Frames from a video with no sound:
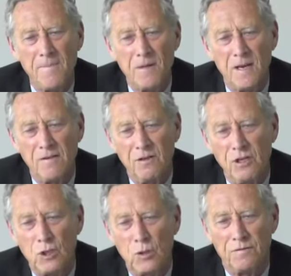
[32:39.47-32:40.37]
and the
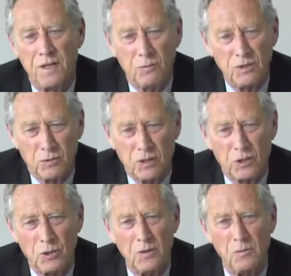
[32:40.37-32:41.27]
issue of that
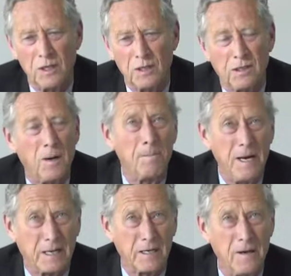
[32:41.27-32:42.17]
restructuring will come
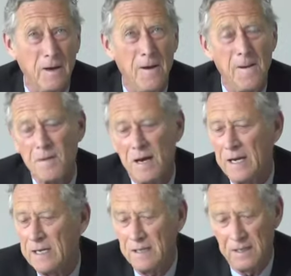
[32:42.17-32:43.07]
back. I